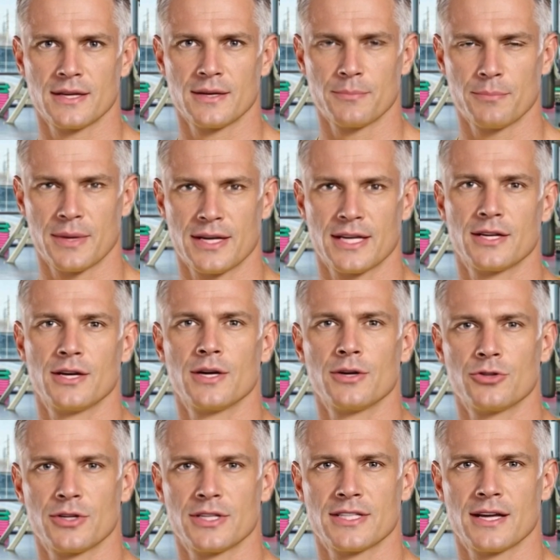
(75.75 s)
Many
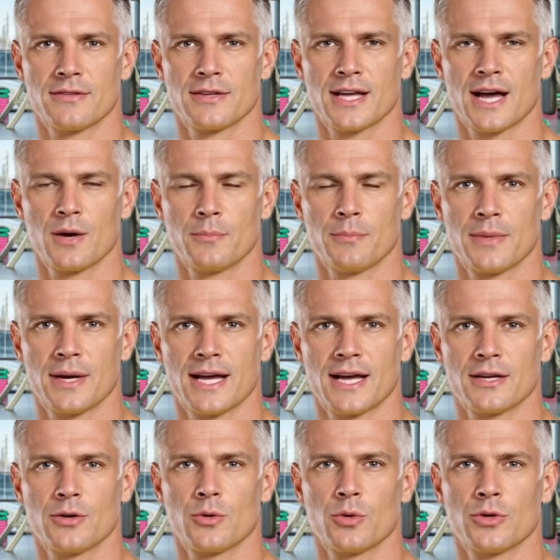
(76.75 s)
countries have now
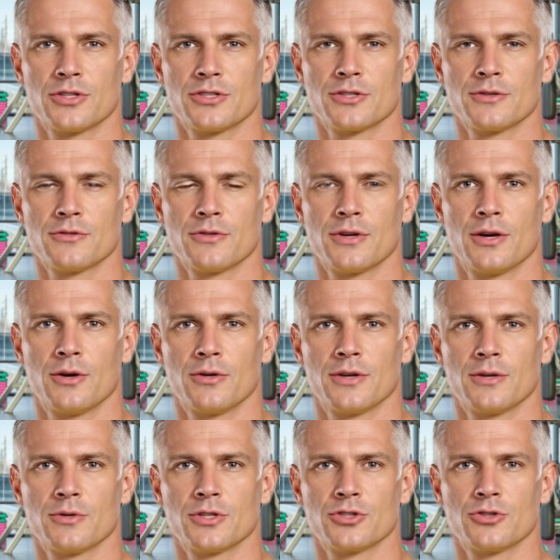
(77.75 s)
banned or
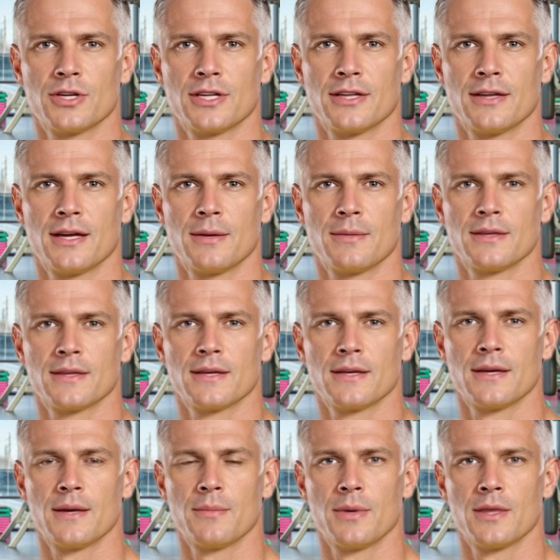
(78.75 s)
severely restricted them,
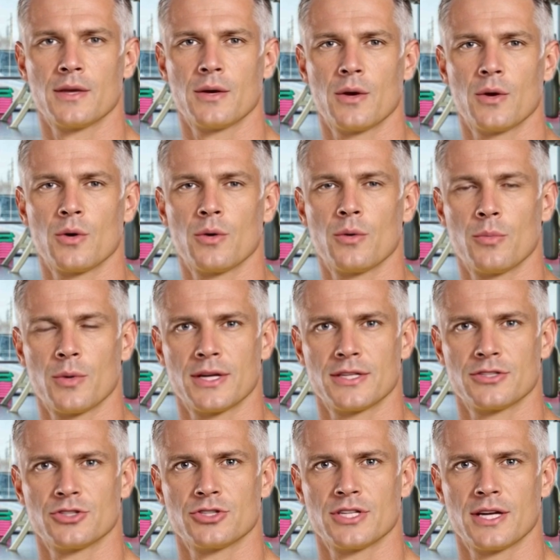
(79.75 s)
but
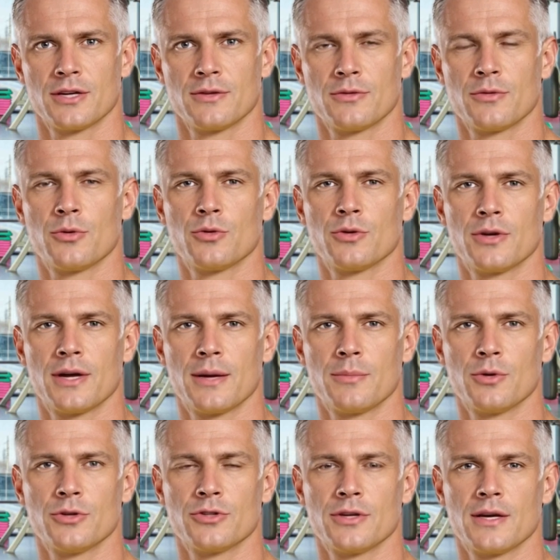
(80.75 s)
always check food
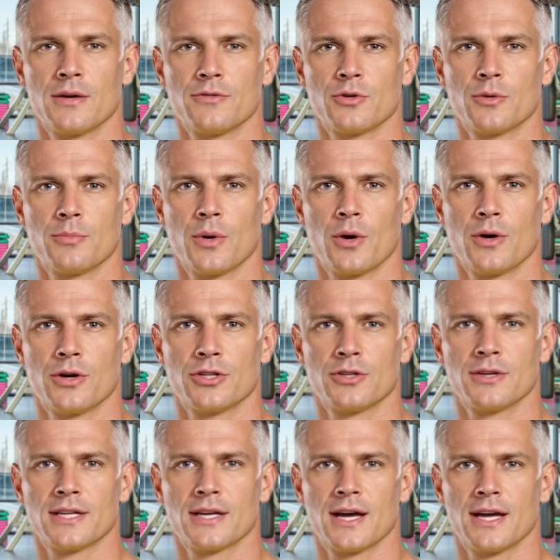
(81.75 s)
labels for
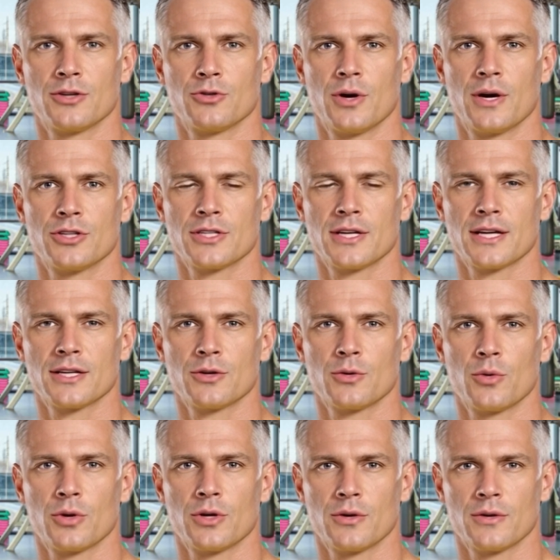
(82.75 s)
partially hydrogenated
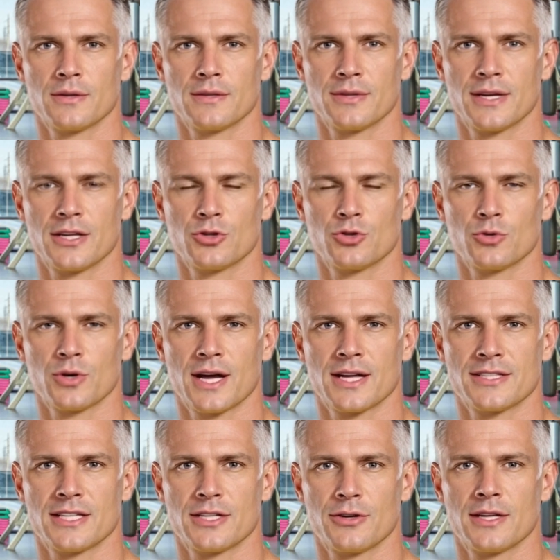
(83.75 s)
oil. They
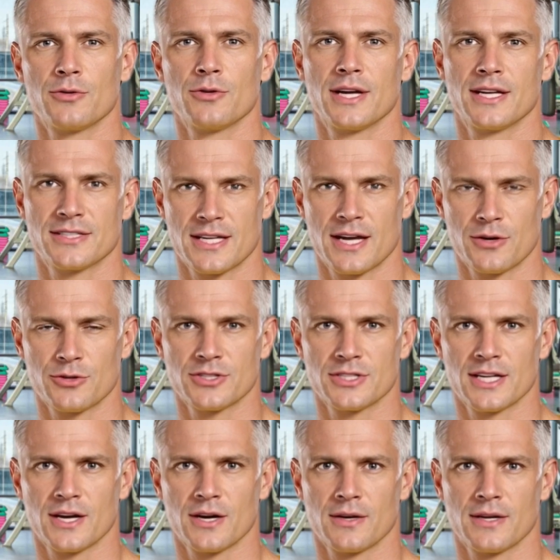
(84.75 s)
drastically raise
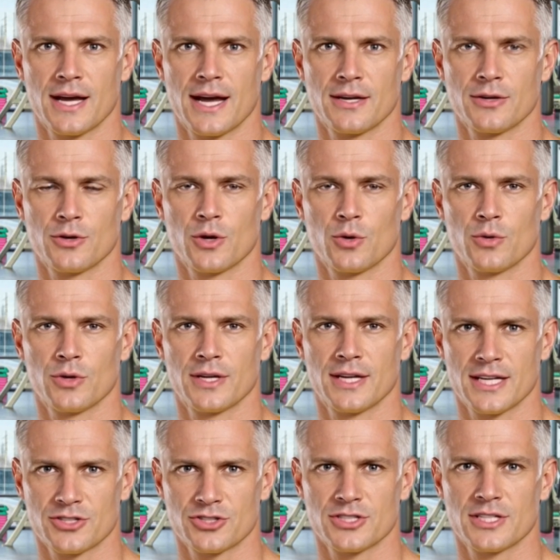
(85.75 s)
LDL and lower
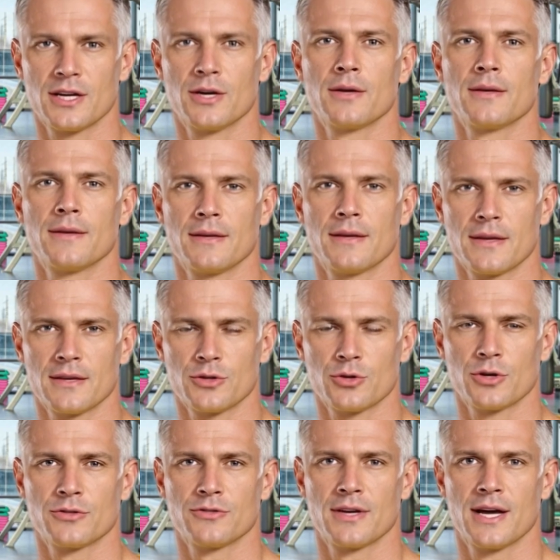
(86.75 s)
HDL.
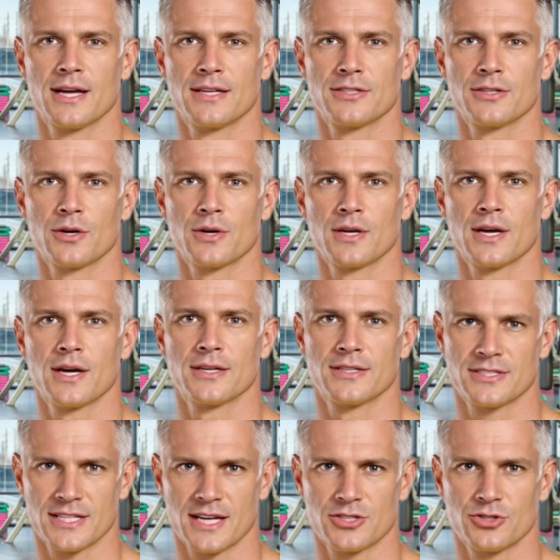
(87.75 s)
Good fats are
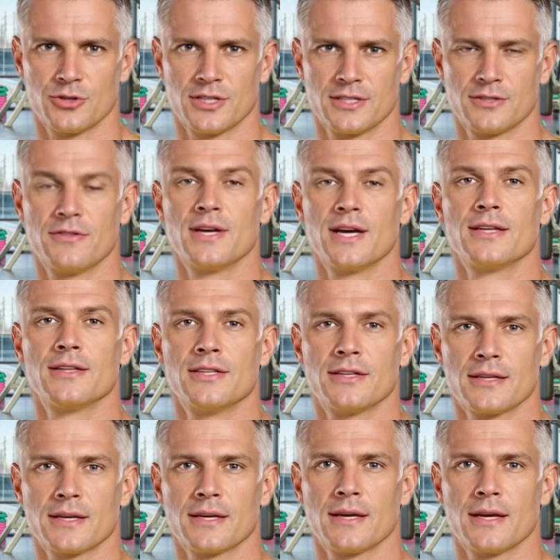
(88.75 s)
unsaturated fats.
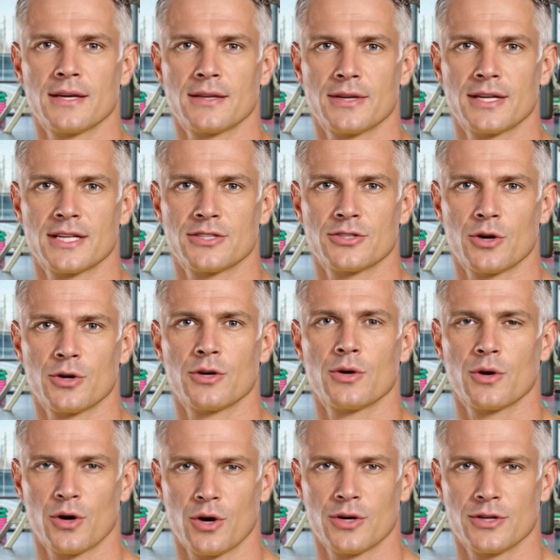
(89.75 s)
These are
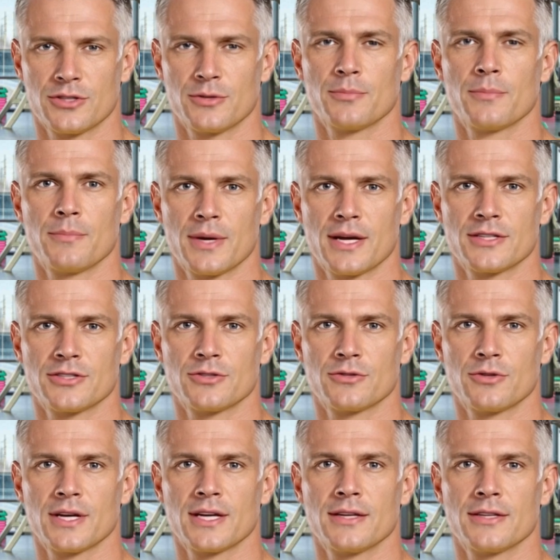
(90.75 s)
your heart's best
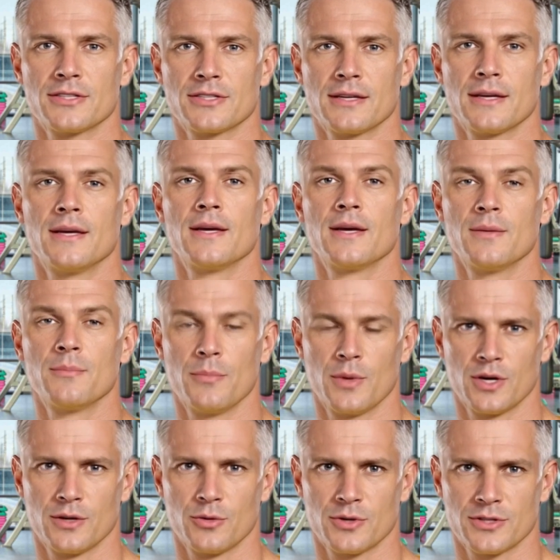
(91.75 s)
friends.
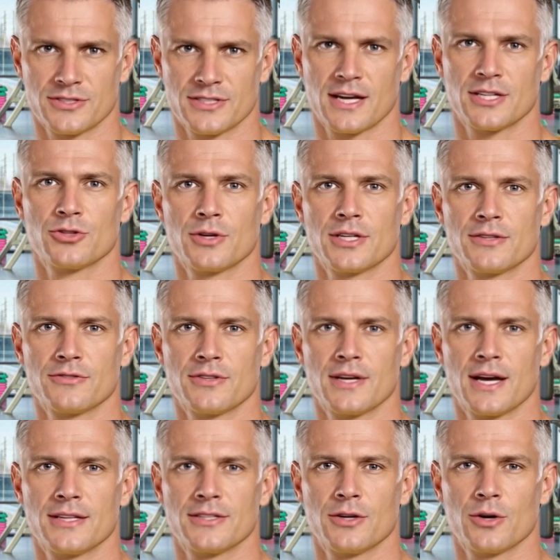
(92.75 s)
Monounsaturated
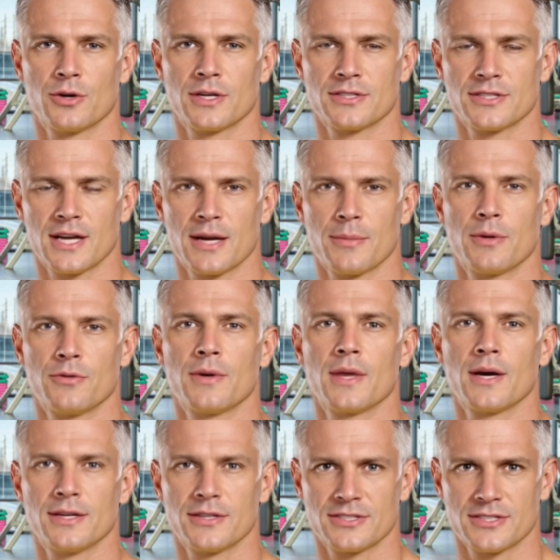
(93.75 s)
fats are a type of
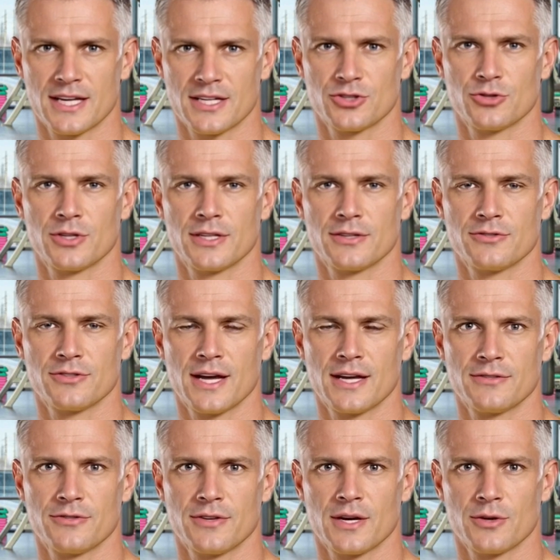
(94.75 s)
unsaturated
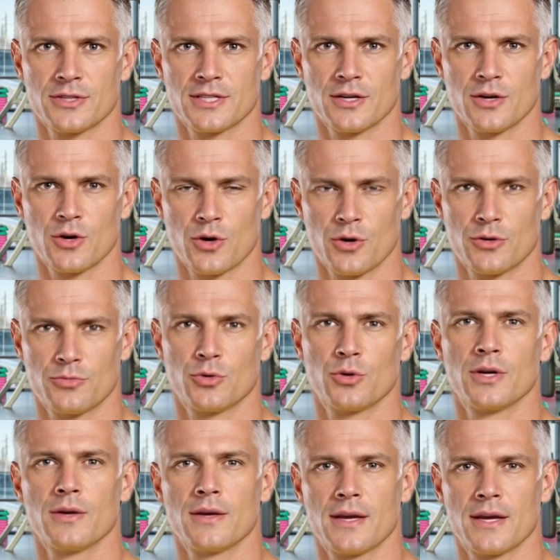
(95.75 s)
fat found in olive
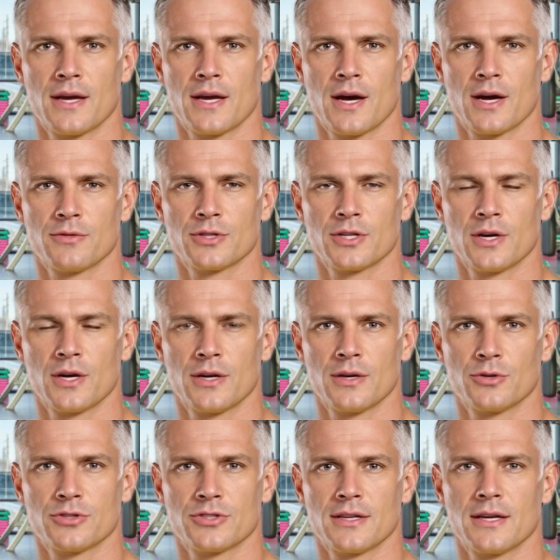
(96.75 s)
oil,
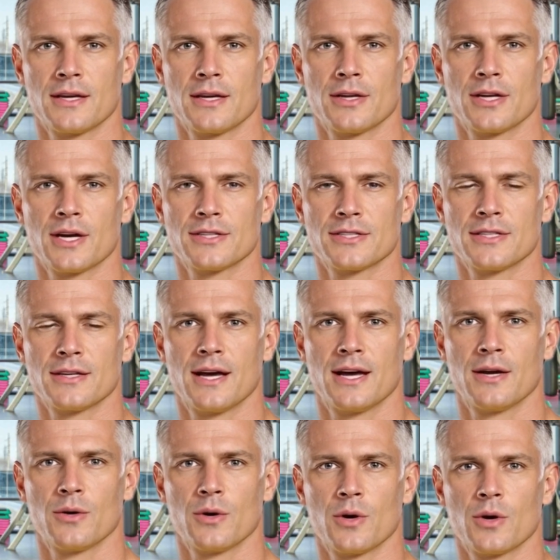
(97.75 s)
avocados, nuts
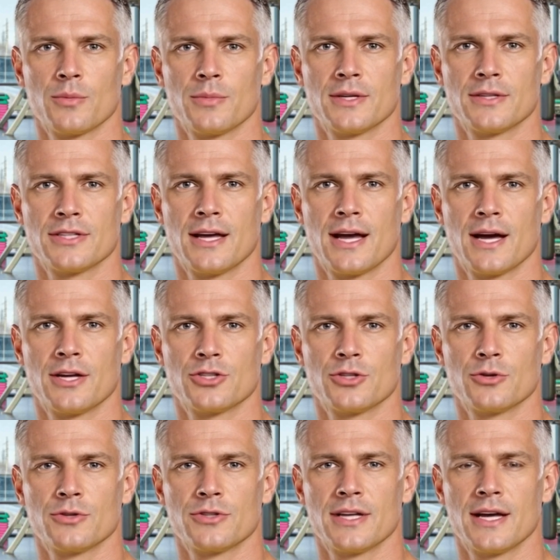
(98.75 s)
like almonds,
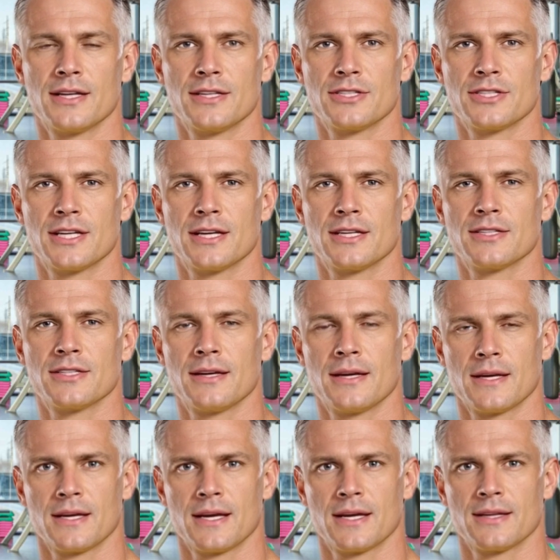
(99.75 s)
cashews, and seeds.
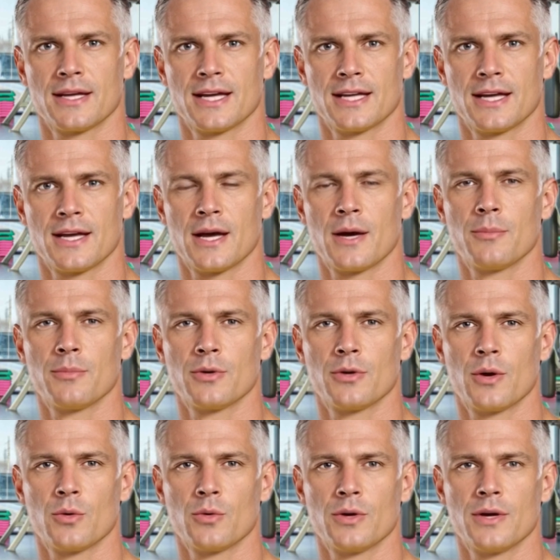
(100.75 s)
They can help
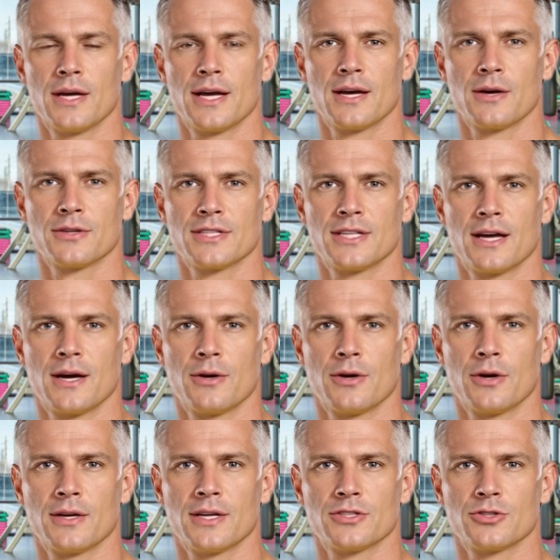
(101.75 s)
lower LDL
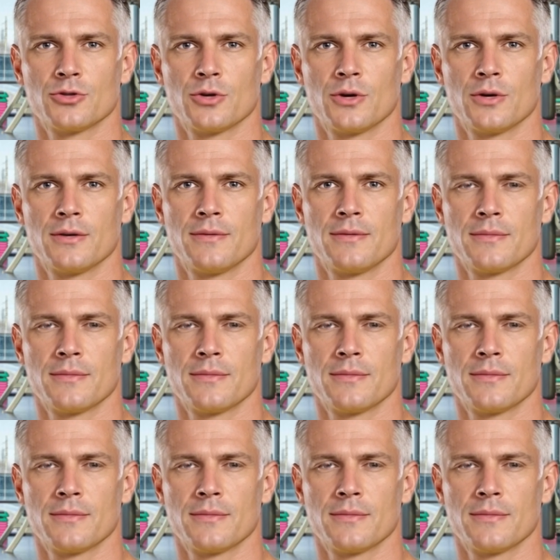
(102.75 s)
cholesterol.